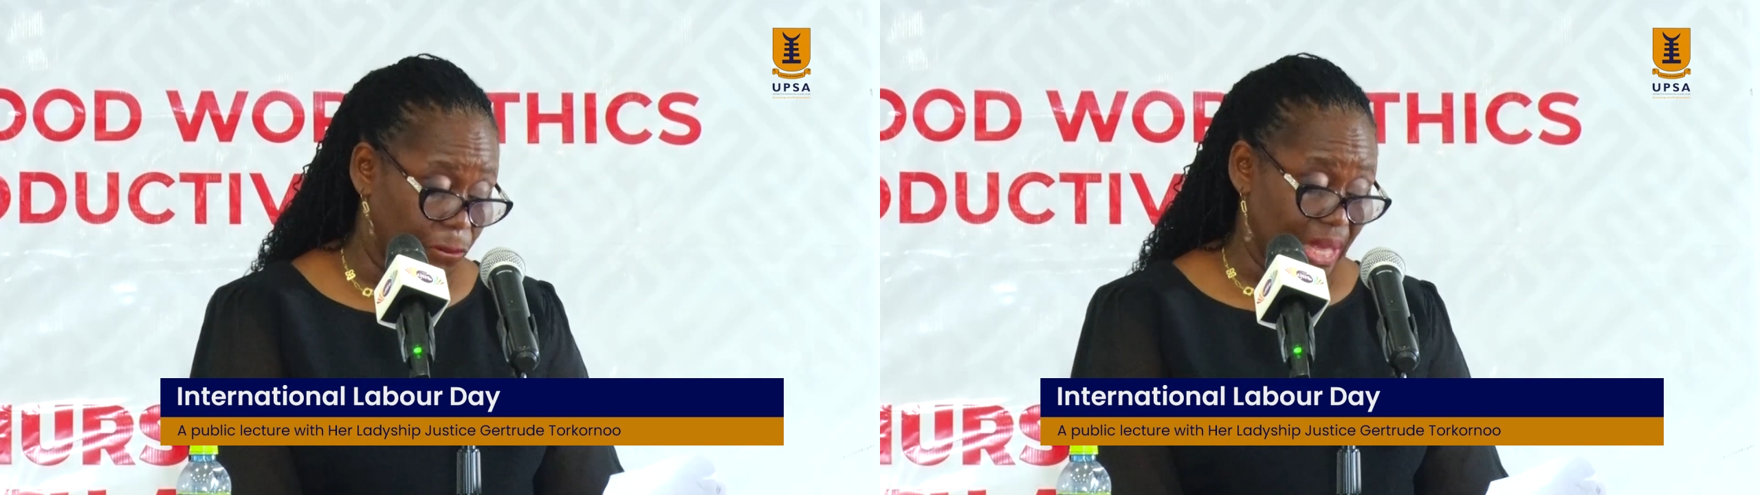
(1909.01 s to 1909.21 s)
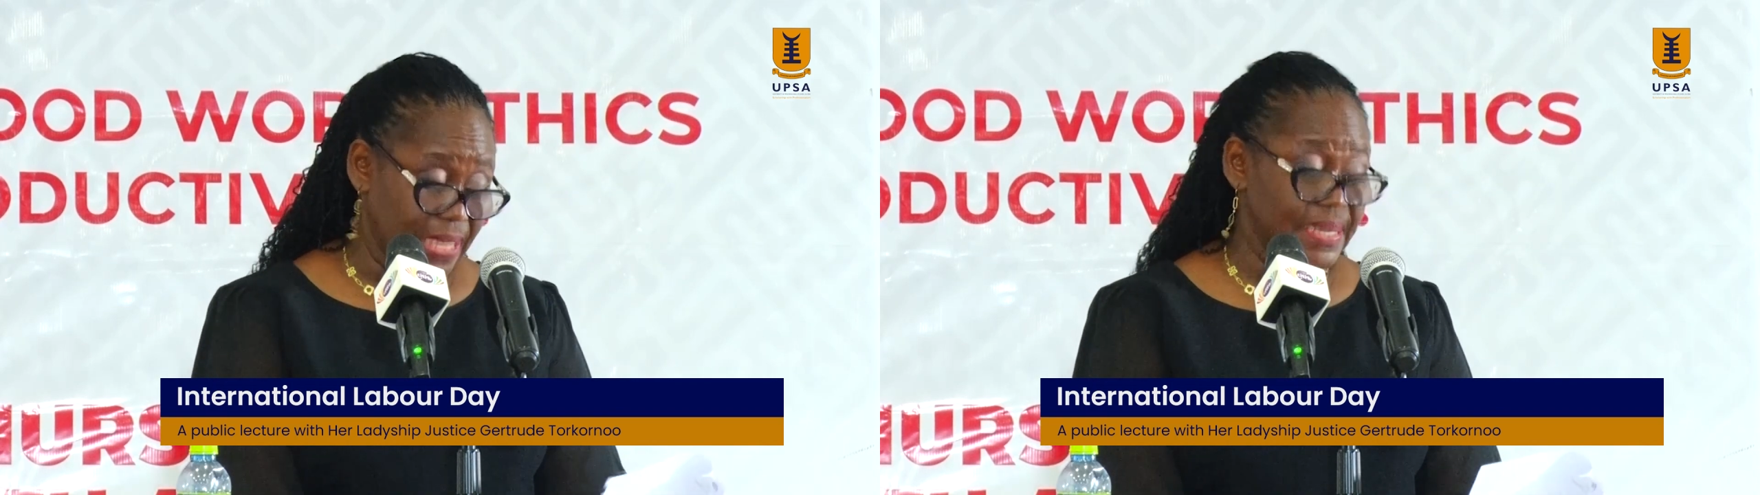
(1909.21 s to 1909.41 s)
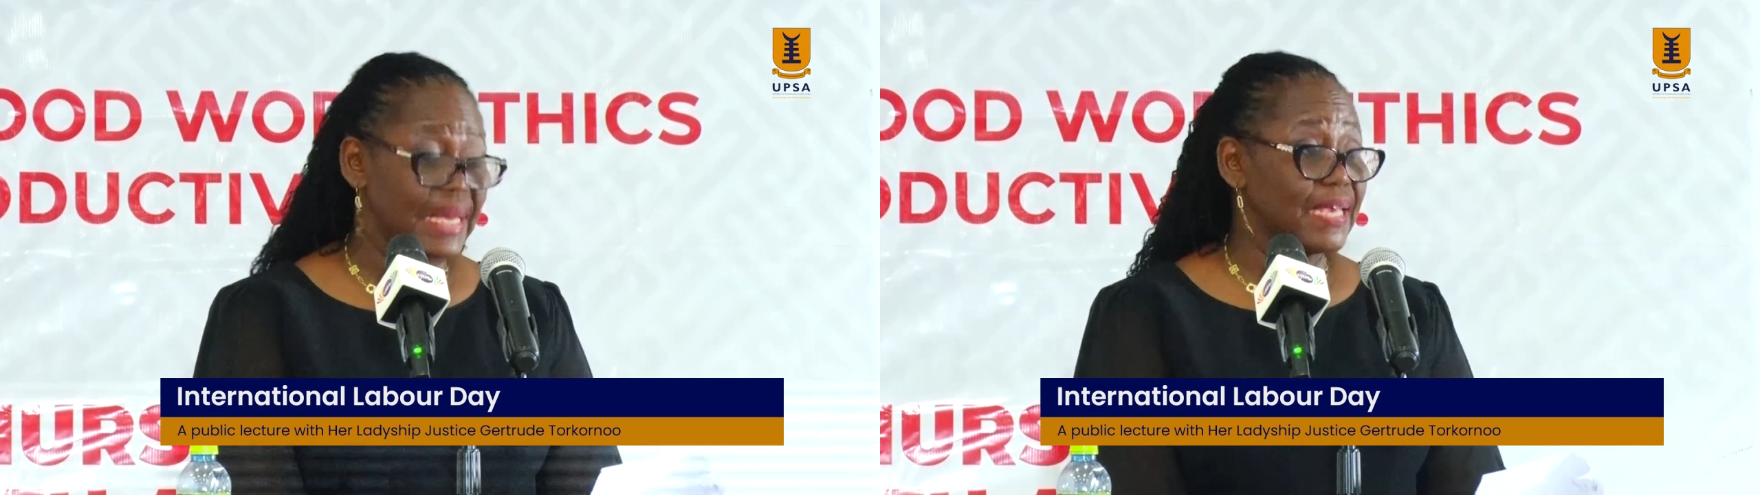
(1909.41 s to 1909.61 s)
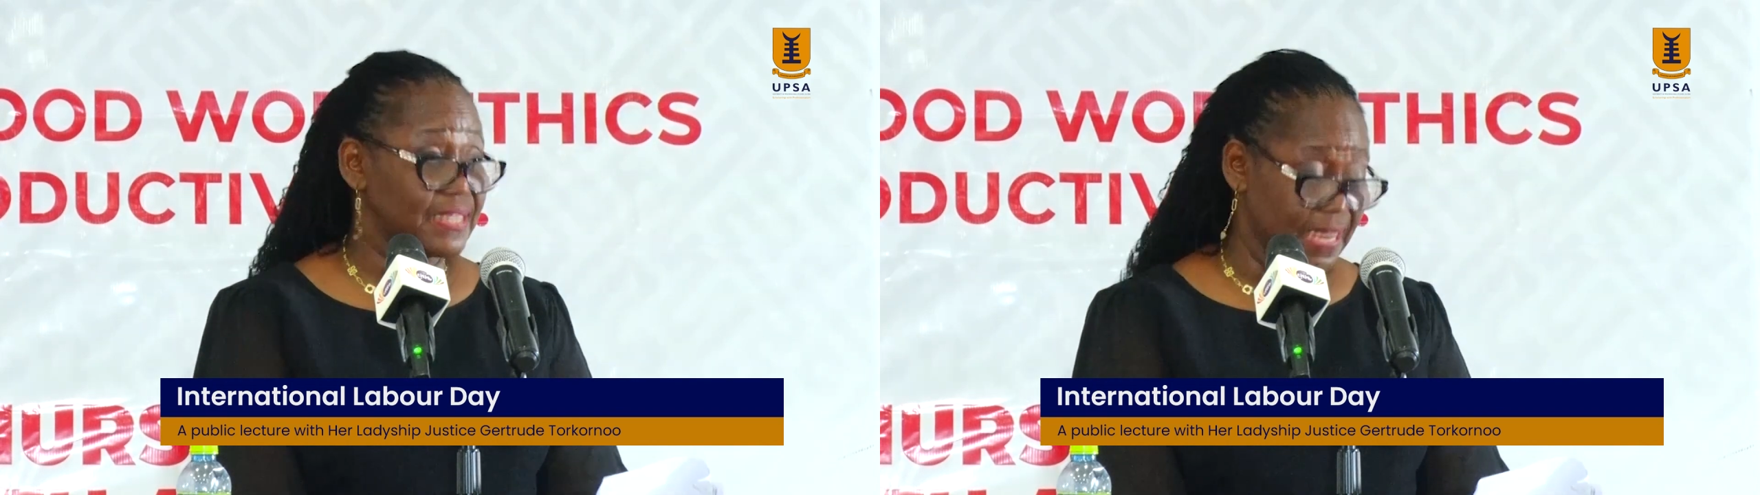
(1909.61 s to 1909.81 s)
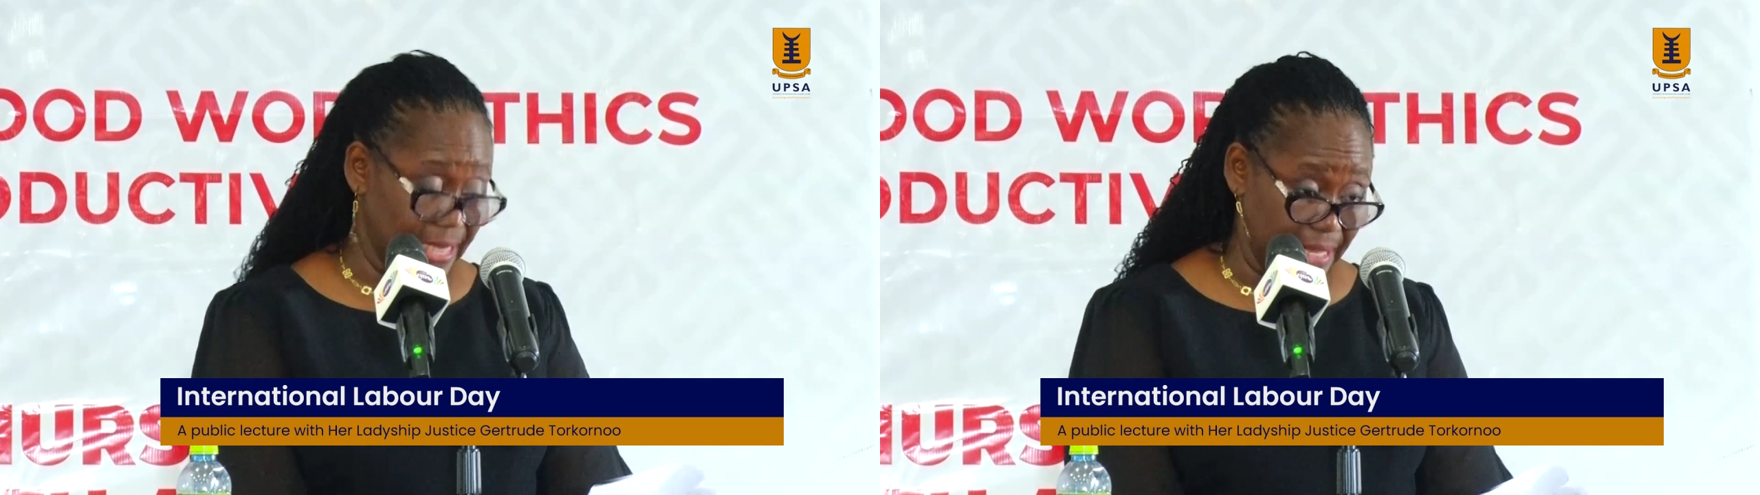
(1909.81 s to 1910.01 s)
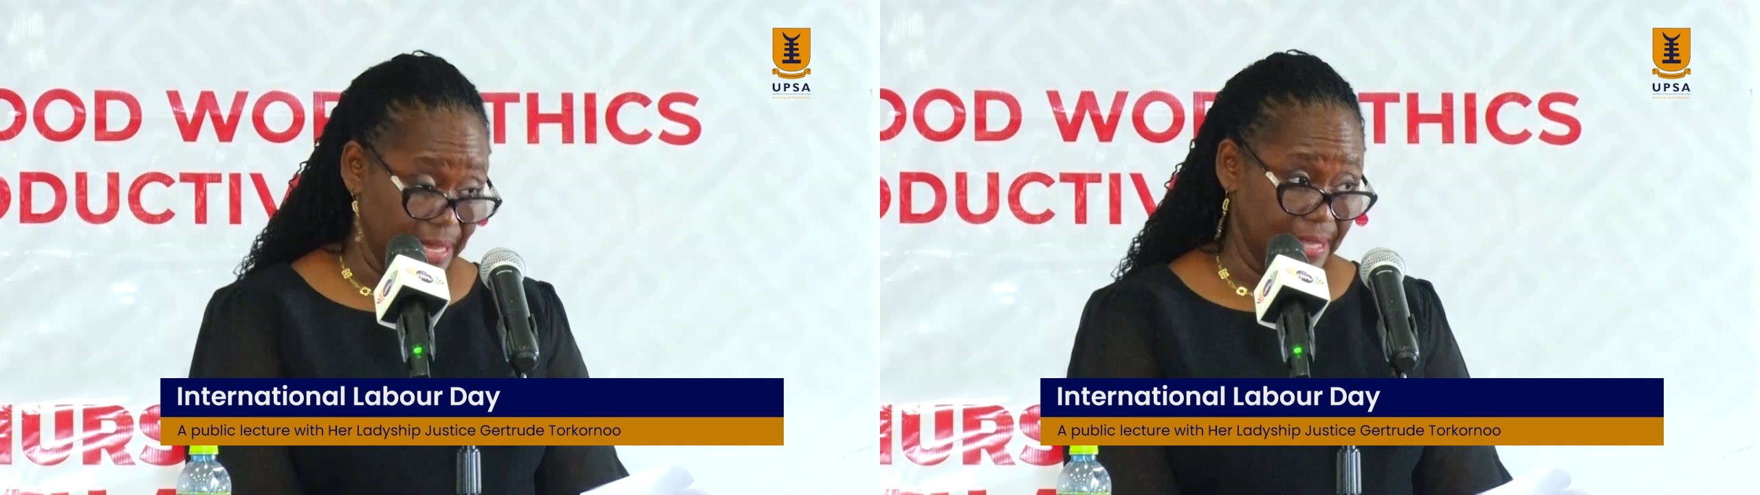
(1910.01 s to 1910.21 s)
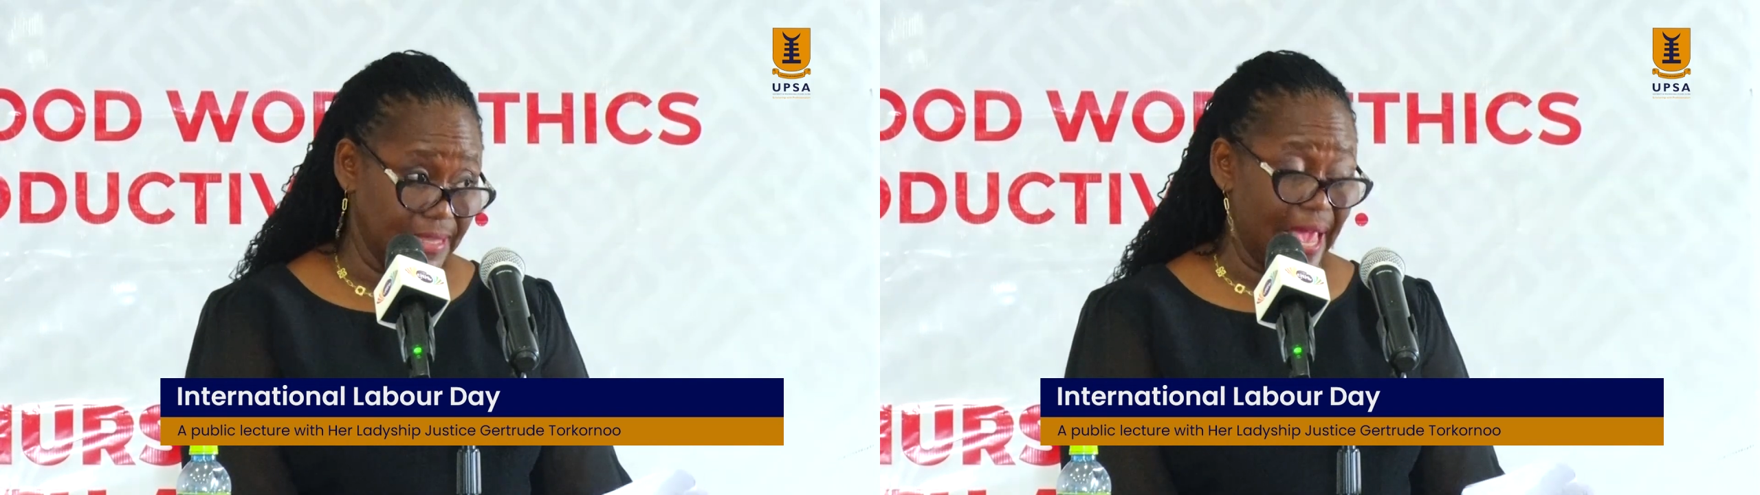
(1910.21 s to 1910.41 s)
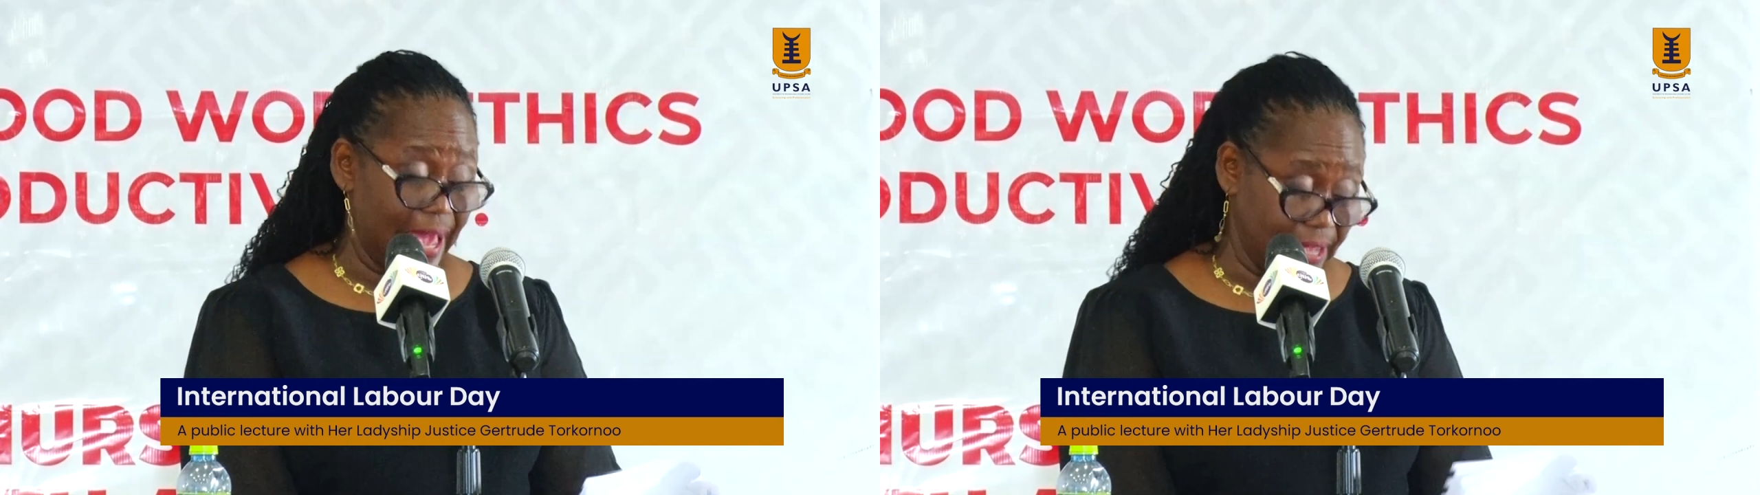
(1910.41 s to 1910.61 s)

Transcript: is easily the